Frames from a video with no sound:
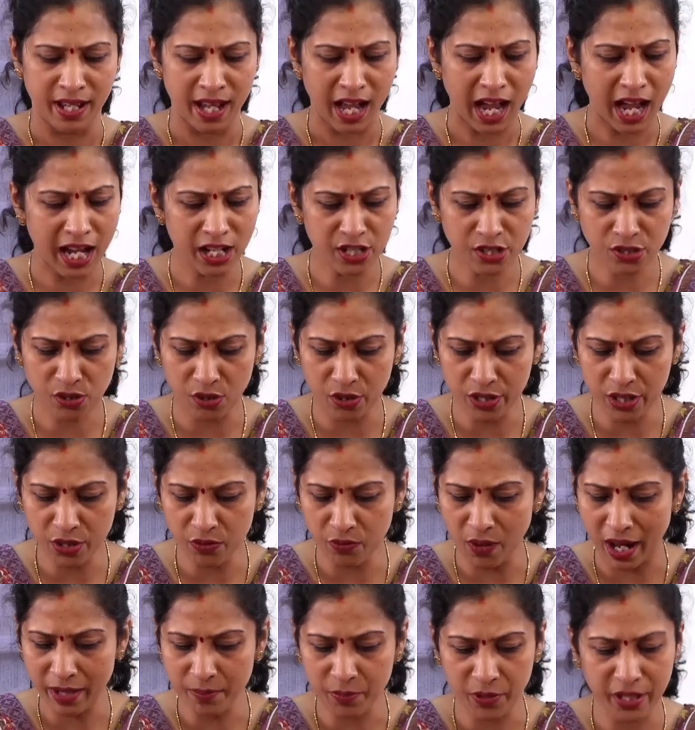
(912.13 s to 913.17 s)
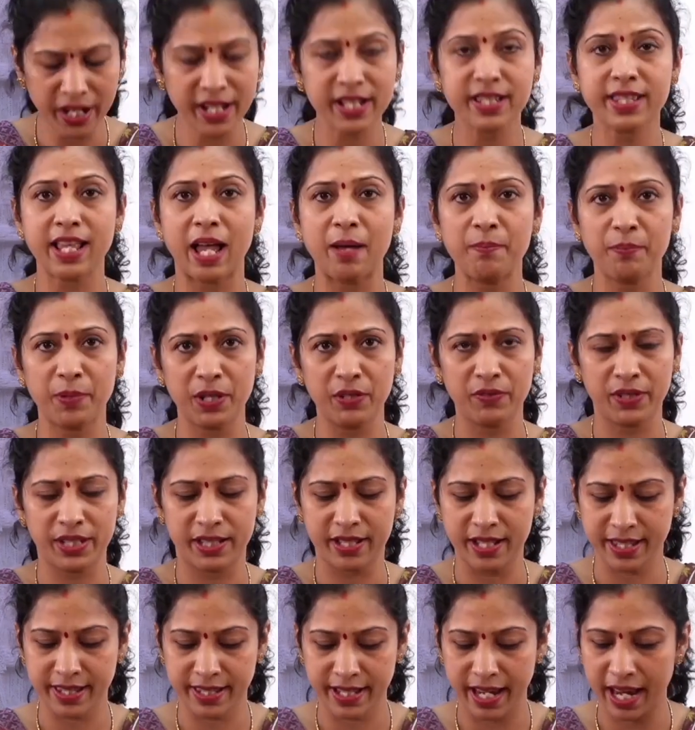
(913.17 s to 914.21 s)
I'll show you one more example with
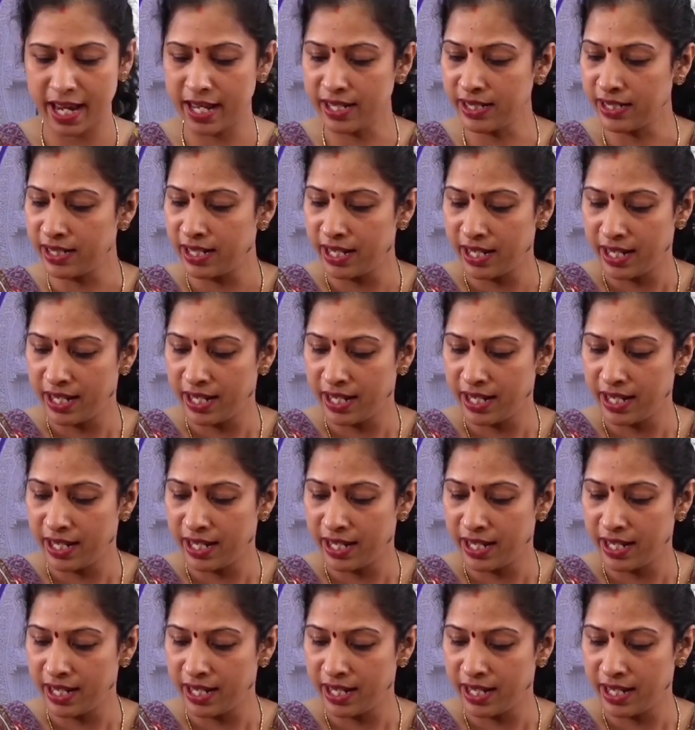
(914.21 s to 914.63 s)
this scale.